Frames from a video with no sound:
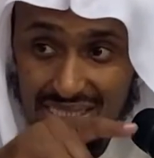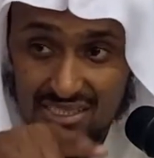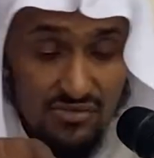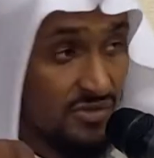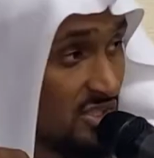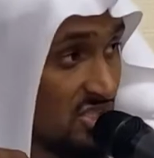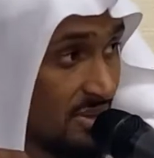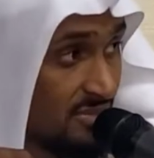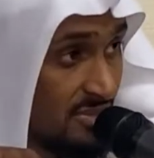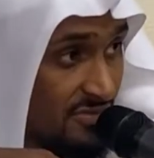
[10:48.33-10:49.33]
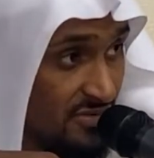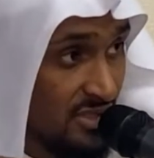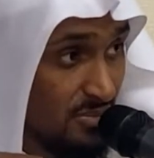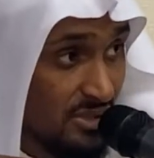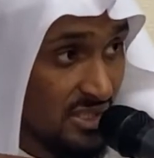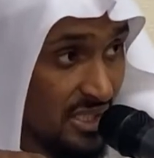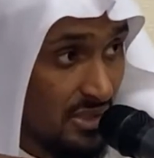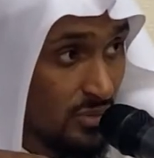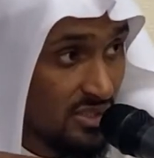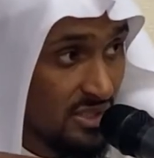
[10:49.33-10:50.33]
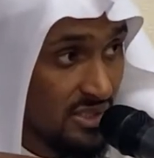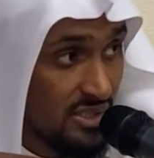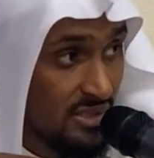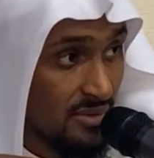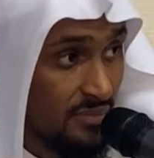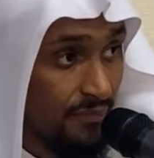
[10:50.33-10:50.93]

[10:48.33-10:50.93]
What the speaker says: That's the first chapter, the first masala that we studied.